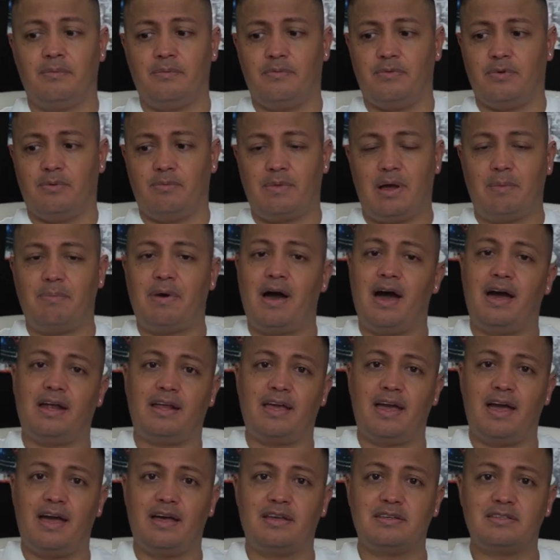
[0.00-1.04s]
For my
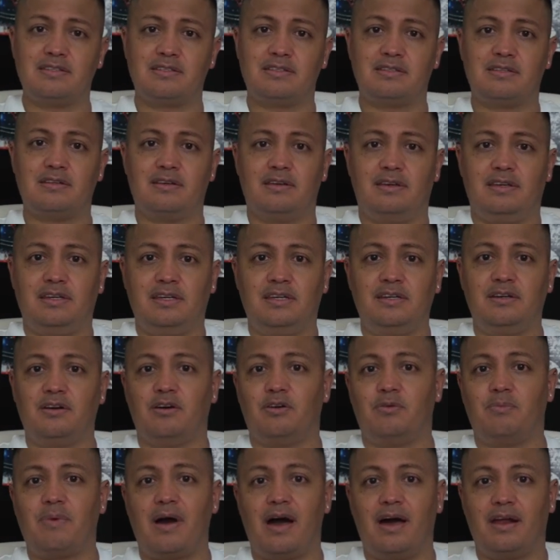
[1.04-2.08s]
podcast,
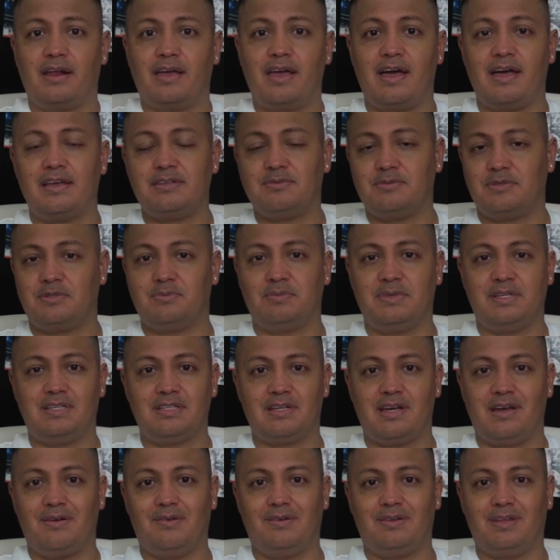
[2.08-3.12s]
Ego Podcast, which means
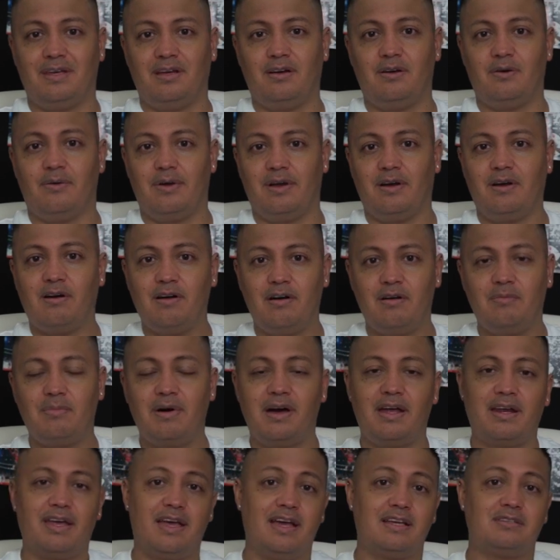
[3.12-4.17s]
Everything Going On
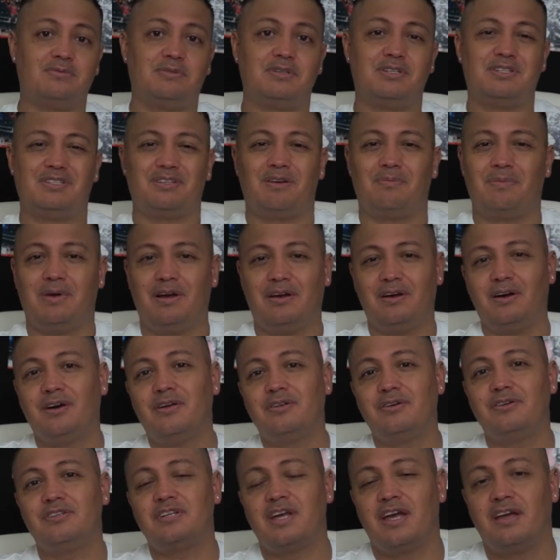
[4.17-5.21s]
Podcast, which is on my
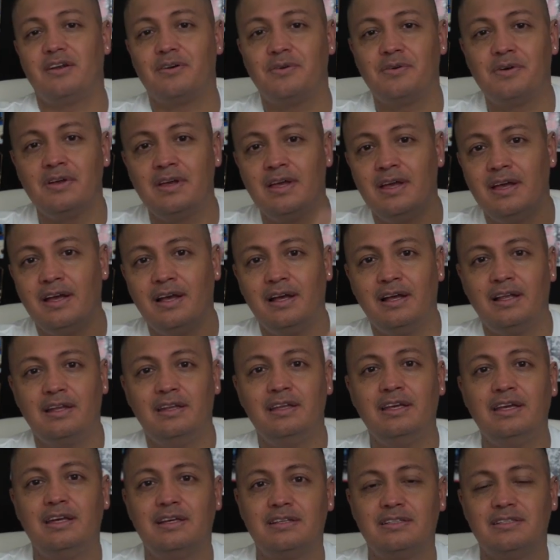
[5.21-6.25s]
other channel.
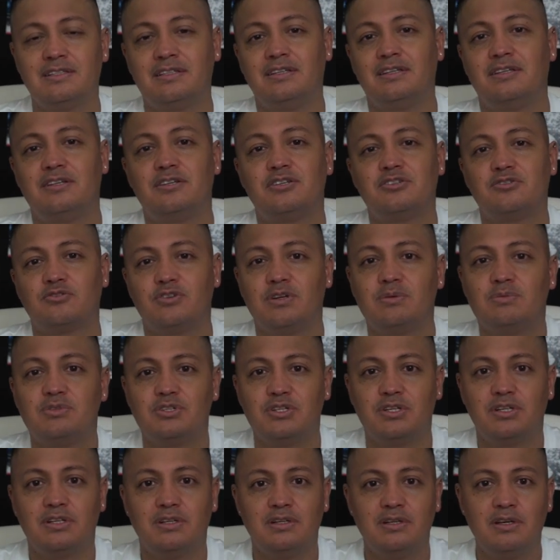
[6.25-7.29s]
Link is in the
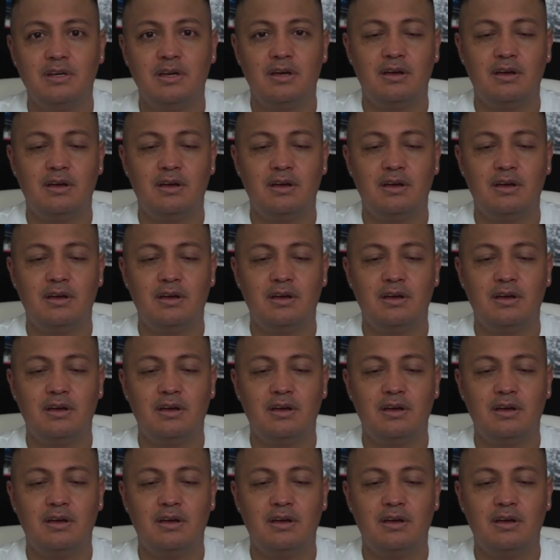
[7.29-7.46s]
description.